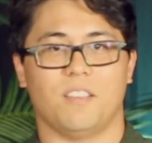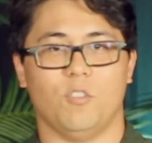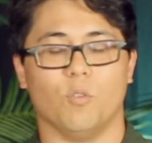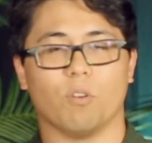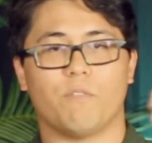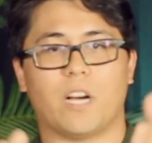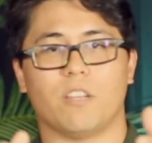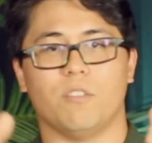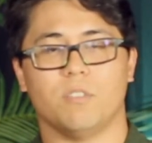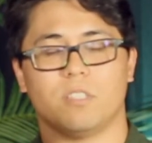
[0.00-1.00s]
Your
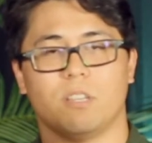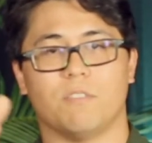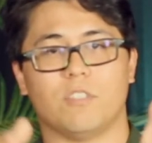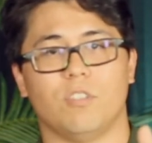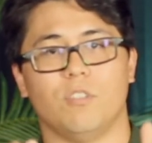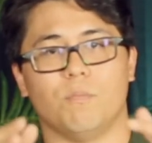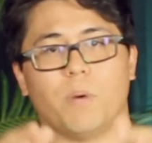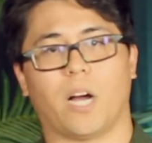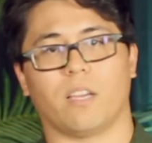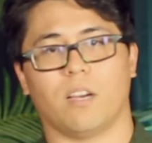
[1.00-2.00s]
value is given to you
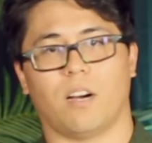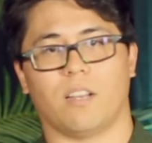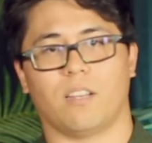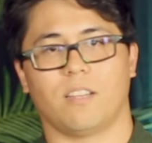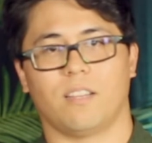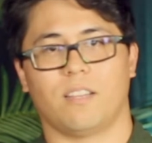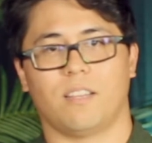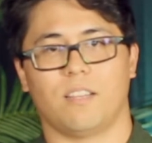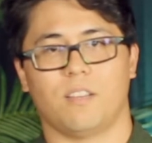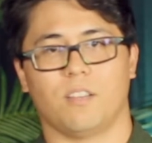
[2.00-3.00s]
by God
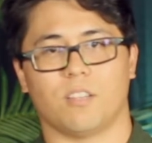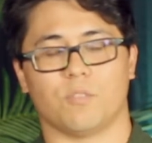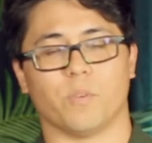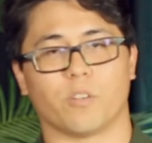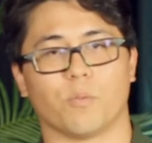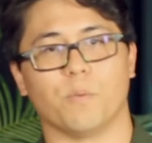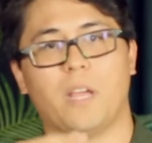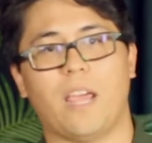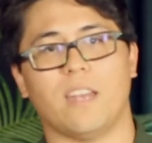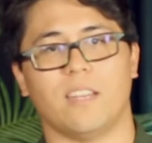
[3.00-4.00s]
because we're
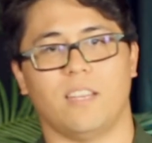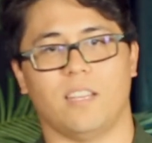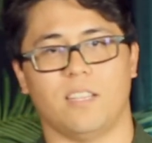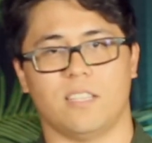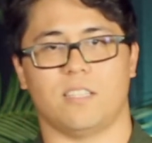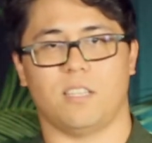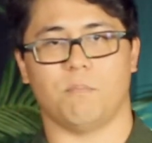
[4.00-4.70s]
created in His